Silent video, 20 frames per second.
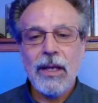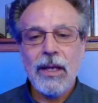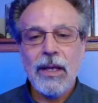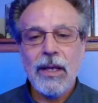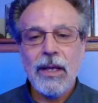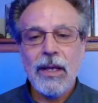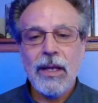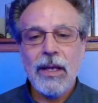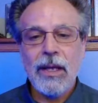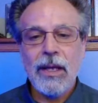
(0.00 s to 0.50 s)

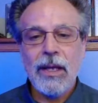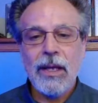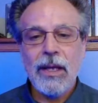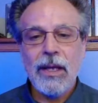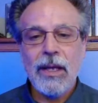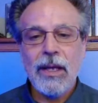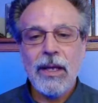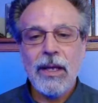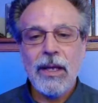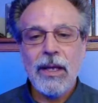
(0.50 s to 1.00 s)
In
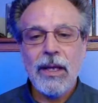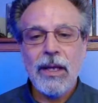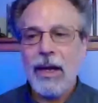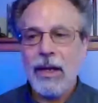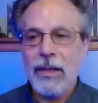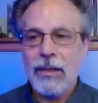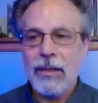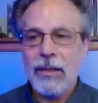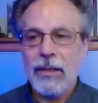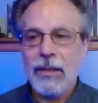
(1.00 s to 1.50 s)

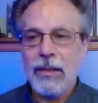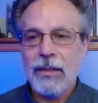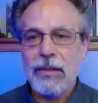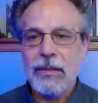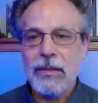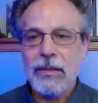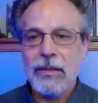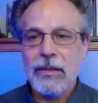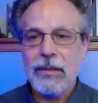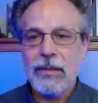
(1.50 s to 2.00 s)
fact,
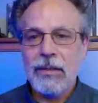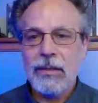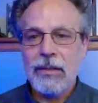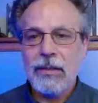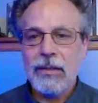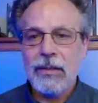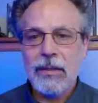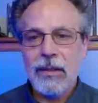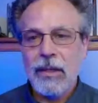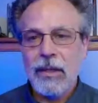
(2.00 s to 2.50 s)

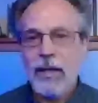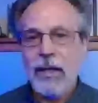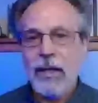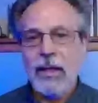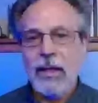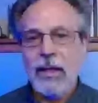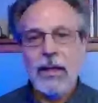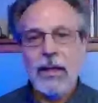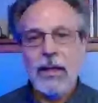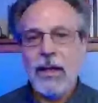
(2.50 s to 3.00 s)

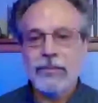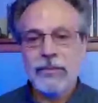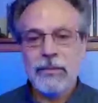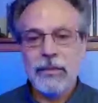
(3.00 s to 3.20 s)
uh,